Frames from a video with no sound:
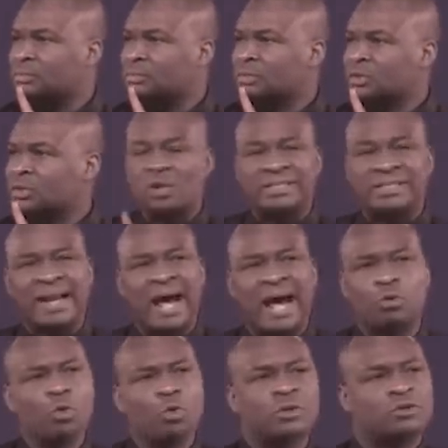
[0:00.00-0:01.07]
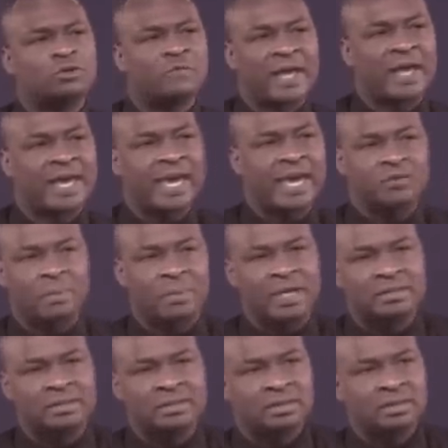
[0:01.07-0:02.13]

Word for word: So there are rules of engagement.